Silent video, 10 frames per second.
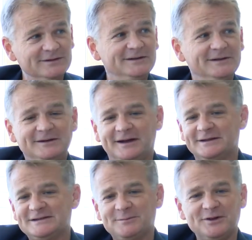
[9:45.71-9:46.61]
Mm -hmm.
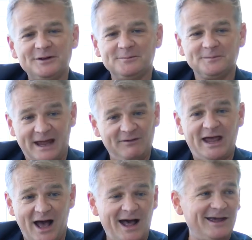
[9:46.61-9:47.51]
And some of them have
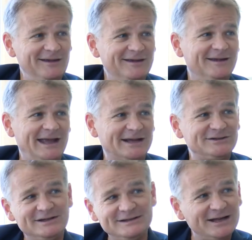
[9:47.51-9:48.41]
AI and they
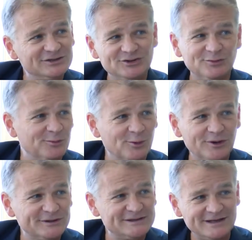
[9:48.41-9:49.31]
actually text you at
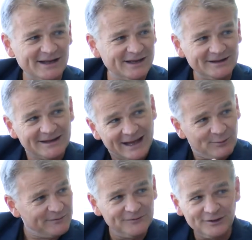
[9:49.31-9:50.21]
work saying,
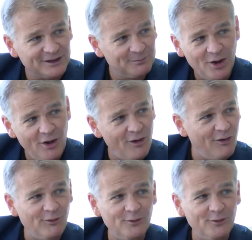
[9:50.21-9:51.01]
"Can't wait for you to come home."